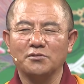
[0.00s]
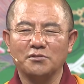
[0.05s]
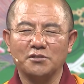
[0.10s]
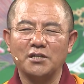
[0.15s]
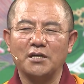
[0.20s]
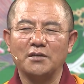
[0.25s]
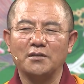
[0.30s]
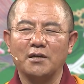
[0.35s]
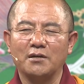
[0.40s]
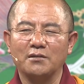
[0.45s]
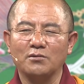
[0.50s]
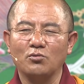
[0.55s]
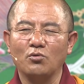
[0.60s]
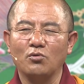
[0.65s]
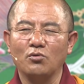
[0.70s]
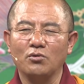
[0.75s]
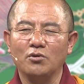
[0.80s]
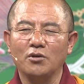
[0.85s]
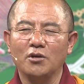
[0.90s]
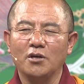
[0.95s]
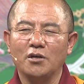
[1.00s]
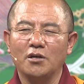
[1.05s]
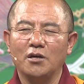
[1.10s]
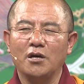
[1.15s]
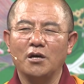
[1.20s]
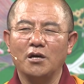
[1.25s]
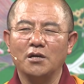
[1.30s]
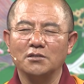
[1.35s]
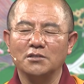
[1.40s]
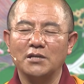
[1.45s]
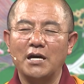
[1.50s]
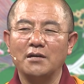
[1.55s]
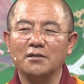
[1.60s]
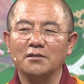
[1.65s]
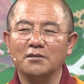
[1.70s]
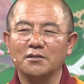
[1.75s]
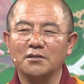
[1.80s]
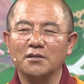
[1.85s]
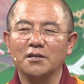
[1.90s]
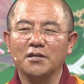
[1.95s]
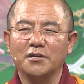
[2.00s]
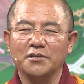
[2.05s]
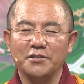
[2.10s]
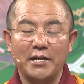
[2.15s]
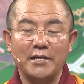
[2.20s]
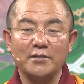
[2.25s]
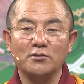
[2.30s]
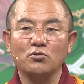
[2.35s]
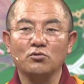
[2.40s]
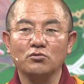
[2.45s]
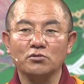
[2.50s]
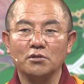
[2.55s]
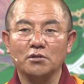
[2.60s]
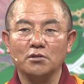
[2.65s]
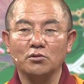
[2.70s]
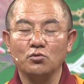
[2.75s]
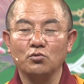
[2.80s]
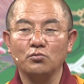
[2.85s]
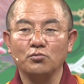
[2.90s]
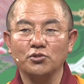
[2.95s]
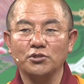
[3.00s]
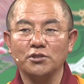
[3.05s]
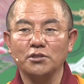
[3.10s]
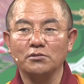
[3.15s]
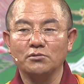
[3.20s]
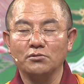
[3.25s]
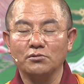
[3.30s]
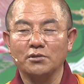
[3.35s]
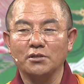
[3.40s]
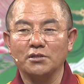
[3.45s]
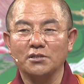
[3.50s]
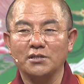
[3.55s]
you will notice many people purchasing the image of Tara.